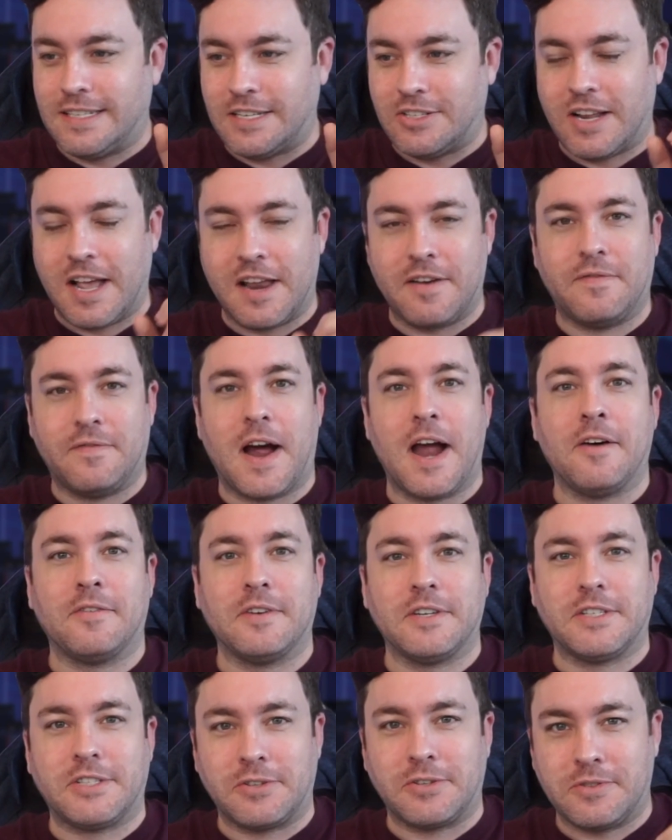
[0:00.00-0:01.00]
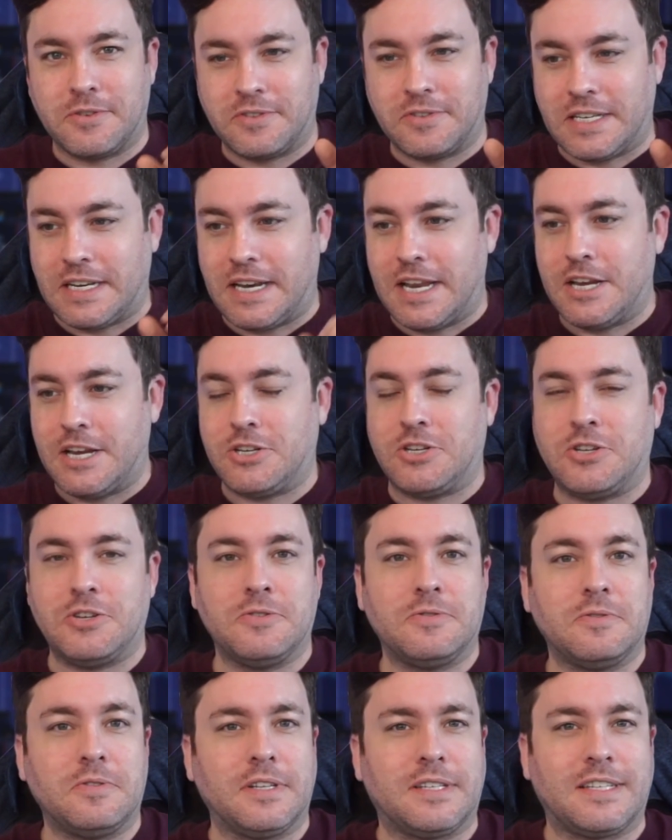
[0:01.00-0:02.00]
you got a virus or there's an
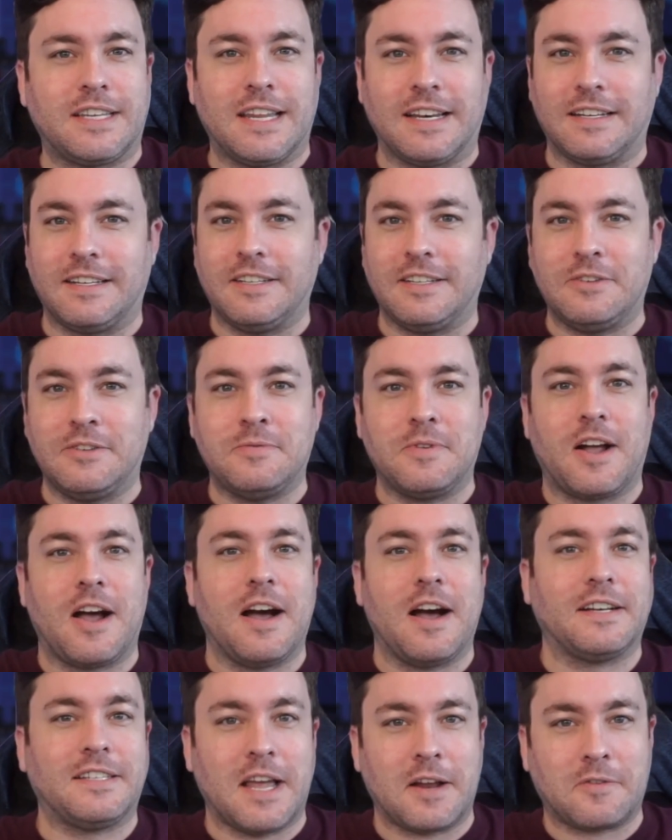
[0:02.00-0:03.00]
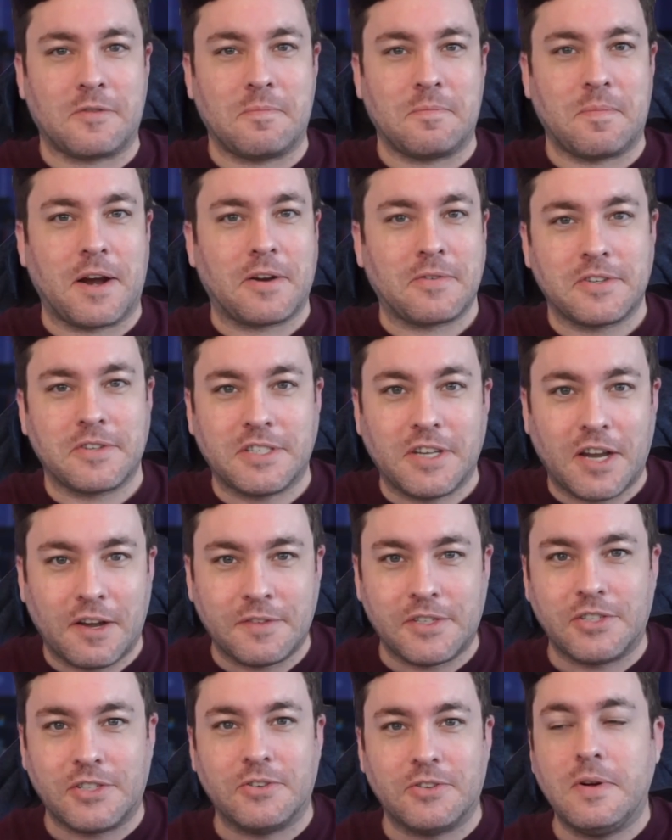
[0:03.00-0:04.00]
issue. Let's get you in contact with Microsoft
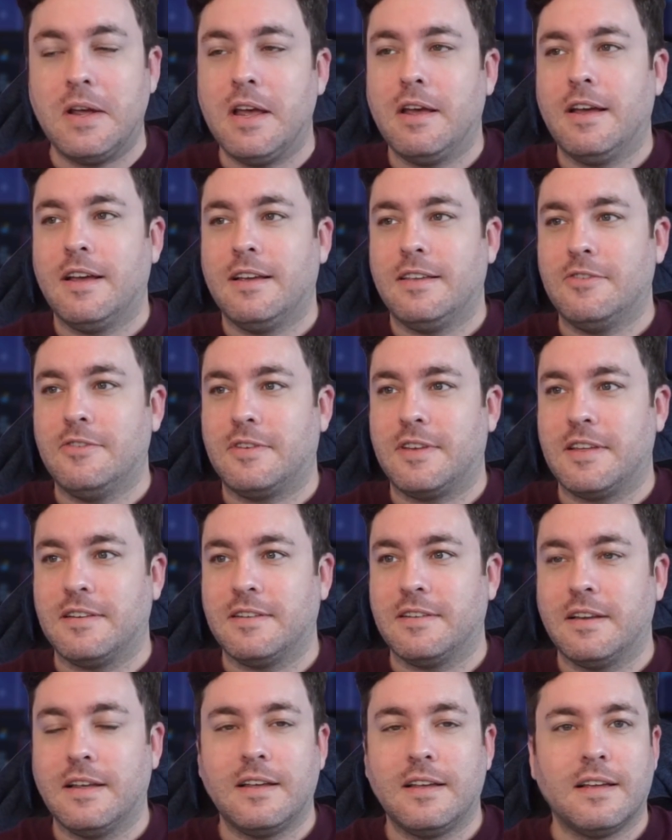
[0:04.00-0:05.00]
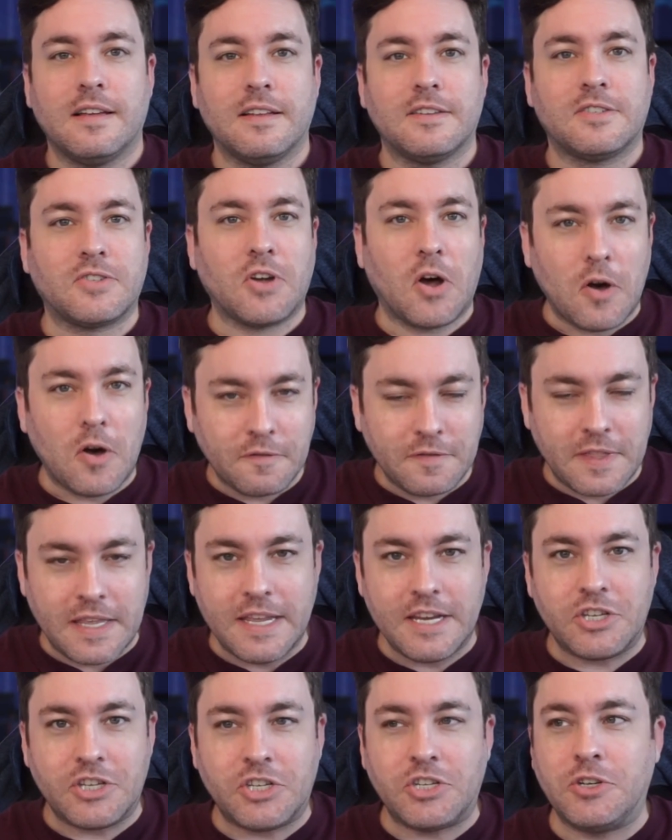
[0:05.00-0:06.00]
so you can solve
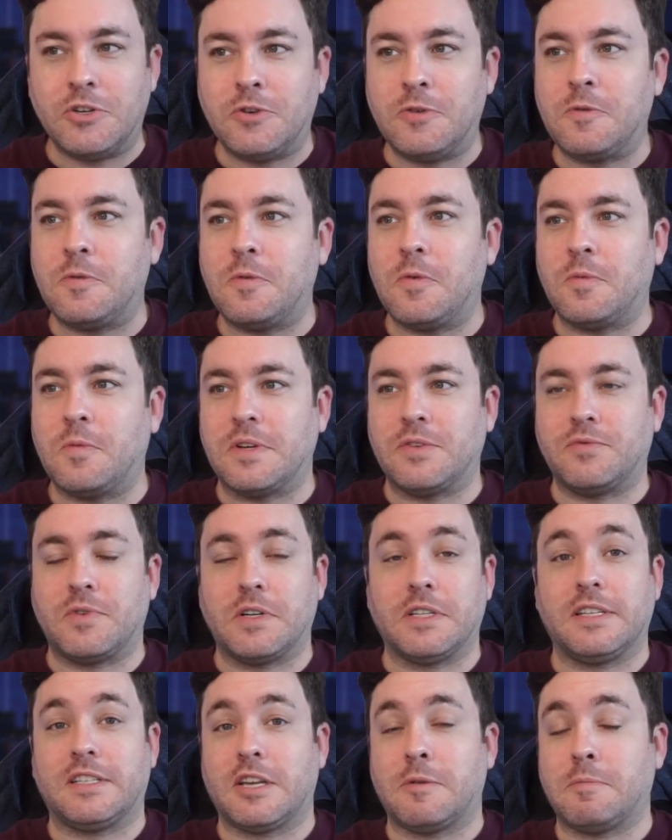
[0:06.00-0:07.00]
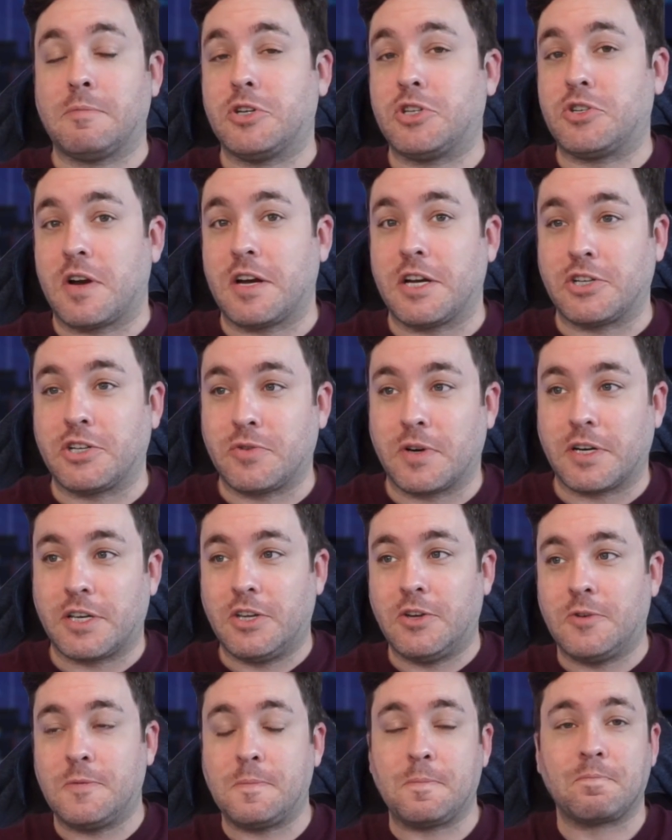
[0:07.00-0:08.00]
the issue when really someone's trying to trick
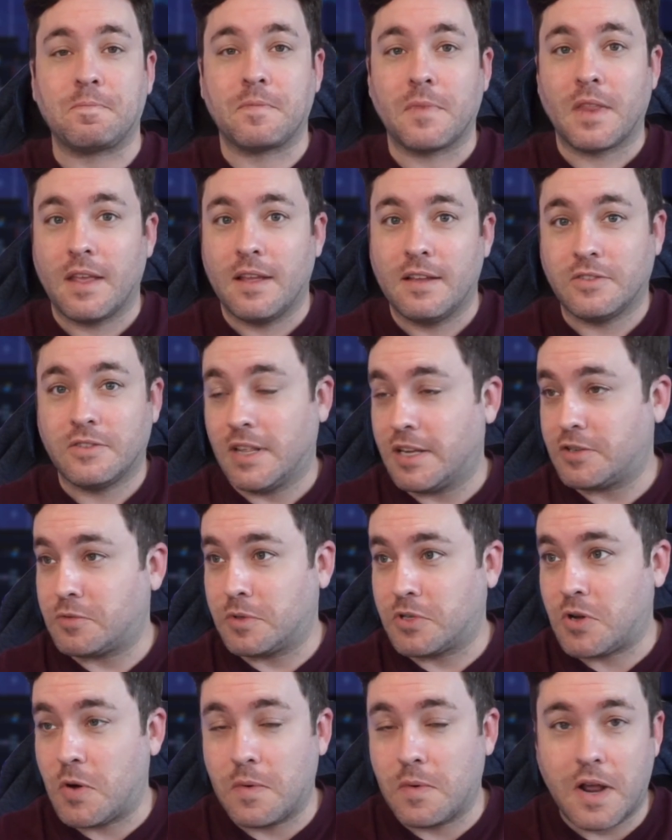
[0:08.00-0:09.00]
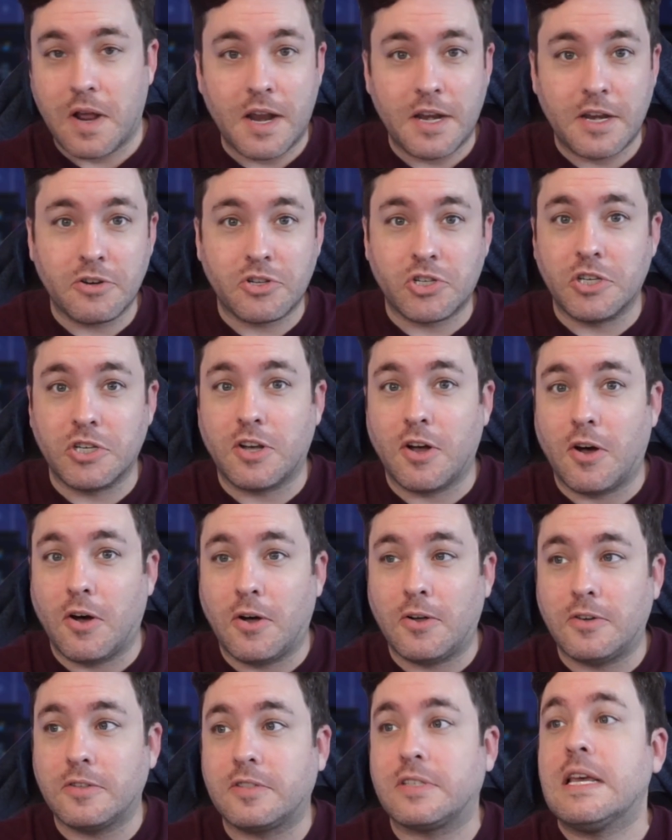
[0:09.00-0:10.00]
you. So that's what's going on here. She
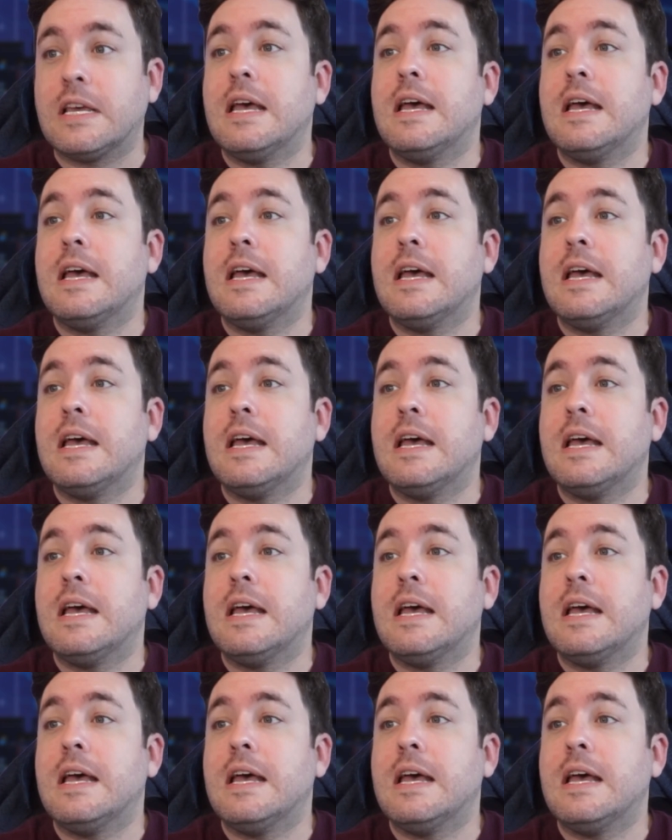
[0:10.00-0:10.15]
calls,